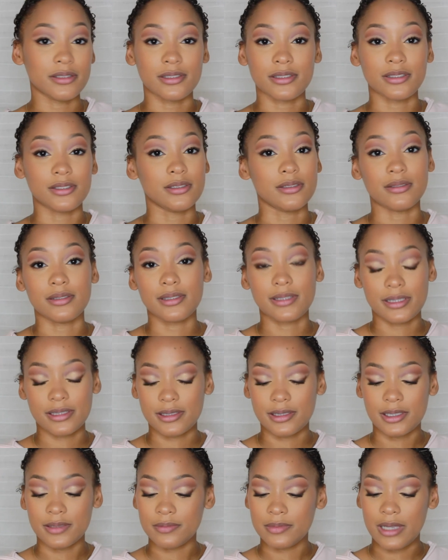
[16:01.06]
just use this as a
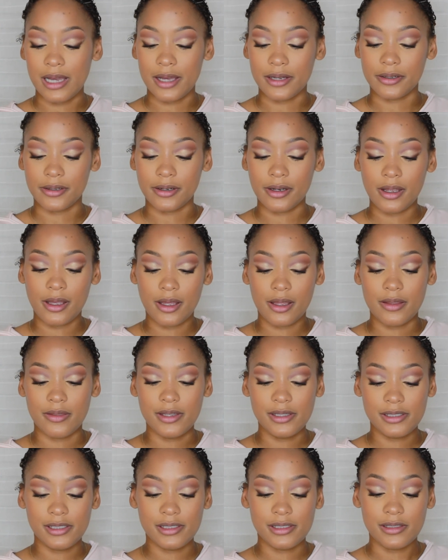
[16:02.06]
lip liner.
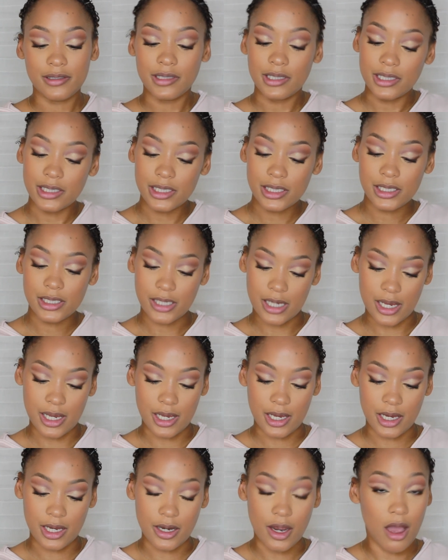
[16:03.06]
This is in the
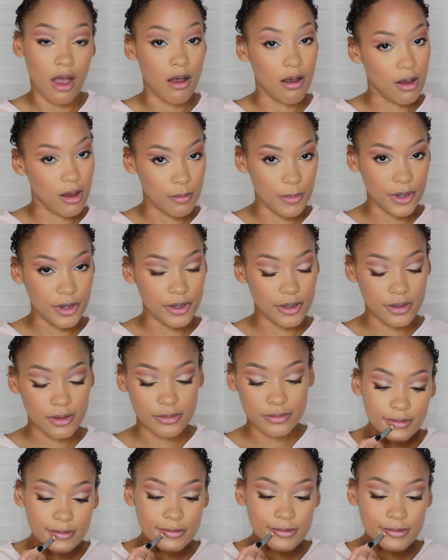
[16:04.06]
shade Auburn.